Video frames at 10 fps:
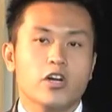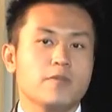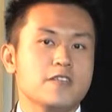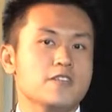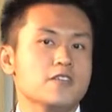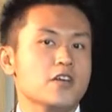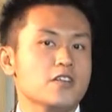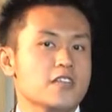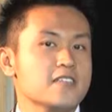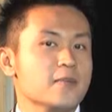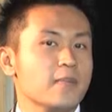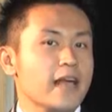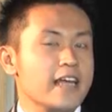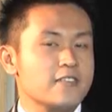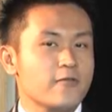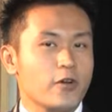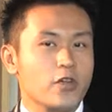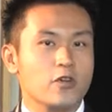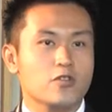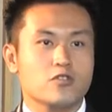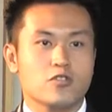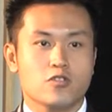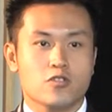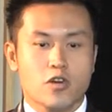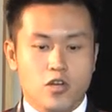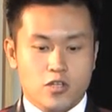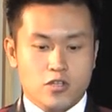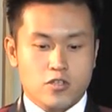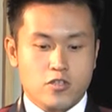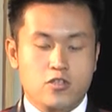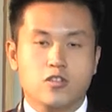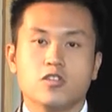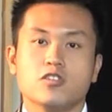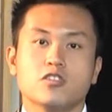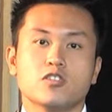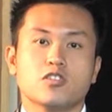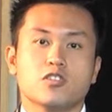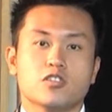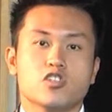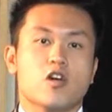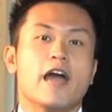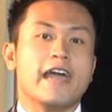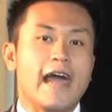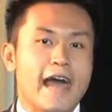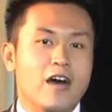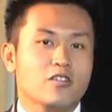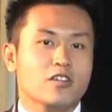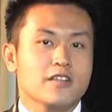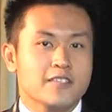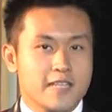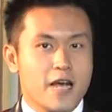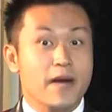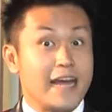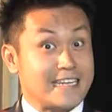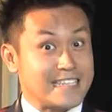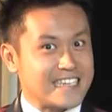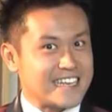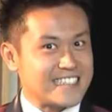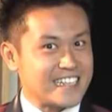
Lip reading: Kirby Studios is a place for you to try out some ideas